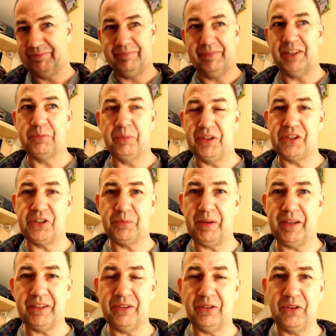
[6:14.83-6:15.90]
as much is
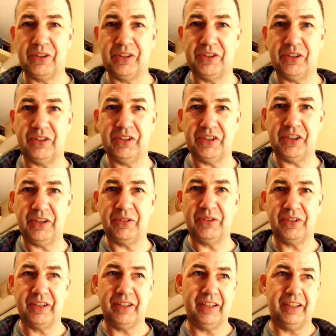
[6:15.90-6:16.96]
spent in the north as in the south
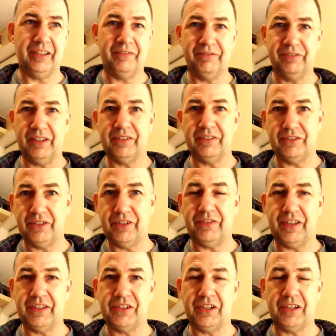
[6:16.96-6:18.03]
in flood
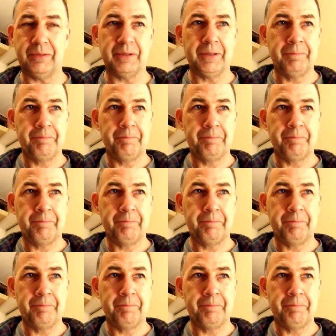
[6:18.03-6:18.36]
defence terms.